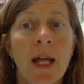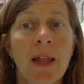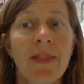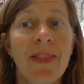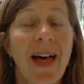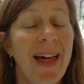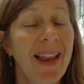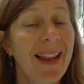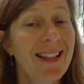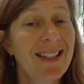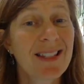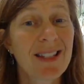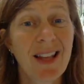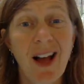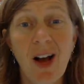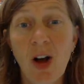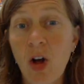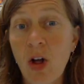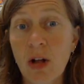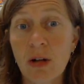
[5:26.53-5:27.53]
That is
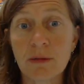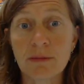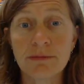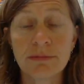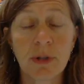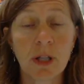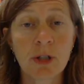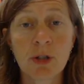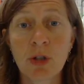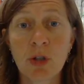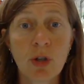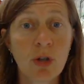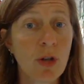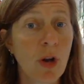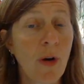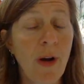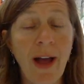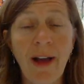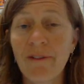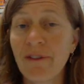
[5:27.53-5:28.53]
all. You
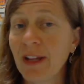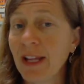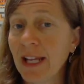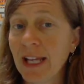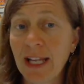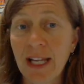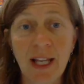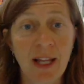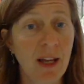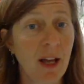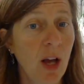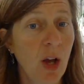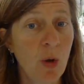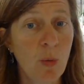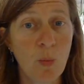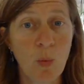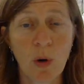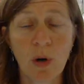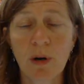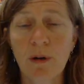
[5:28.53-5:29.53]
don't have any
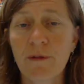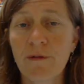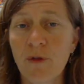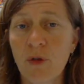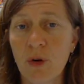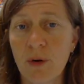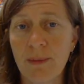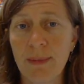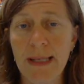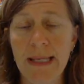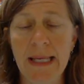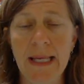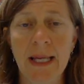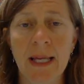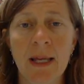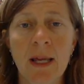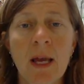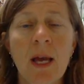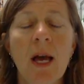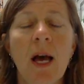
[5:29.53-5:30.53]
homework for
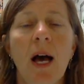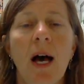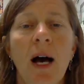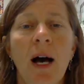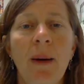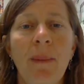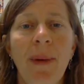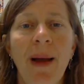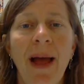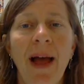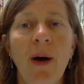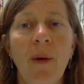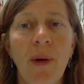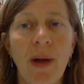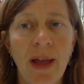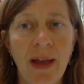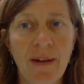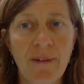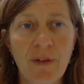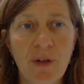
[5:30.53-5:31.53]
me.
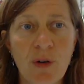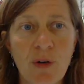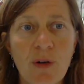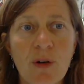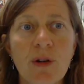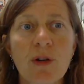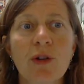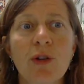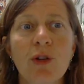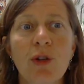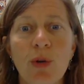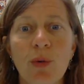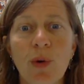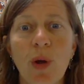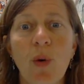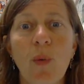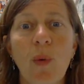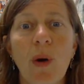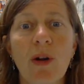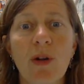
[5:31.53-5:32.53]
However, you
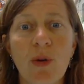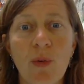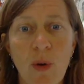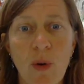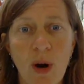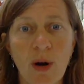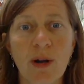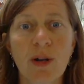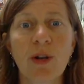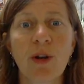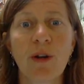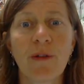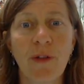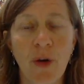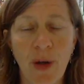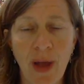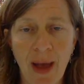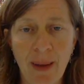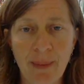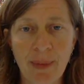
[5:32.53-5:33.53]
know where you are in your
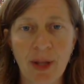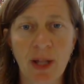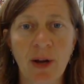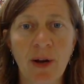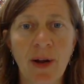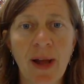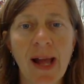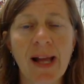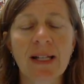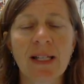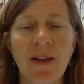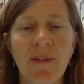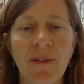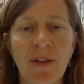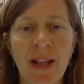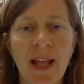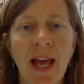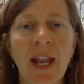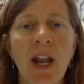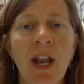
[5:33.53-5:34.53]
vocabulary
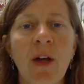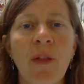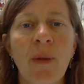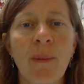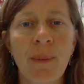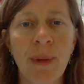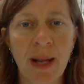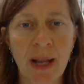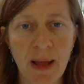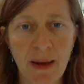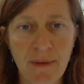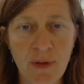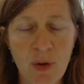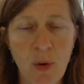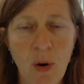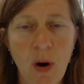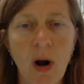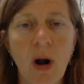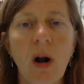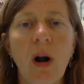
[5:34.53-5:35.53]
activity. I know that many of
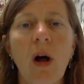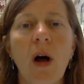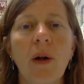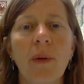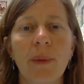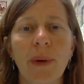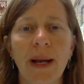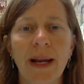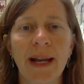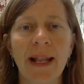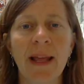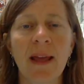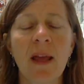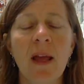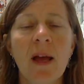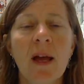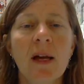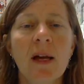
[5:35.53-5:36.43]
you are already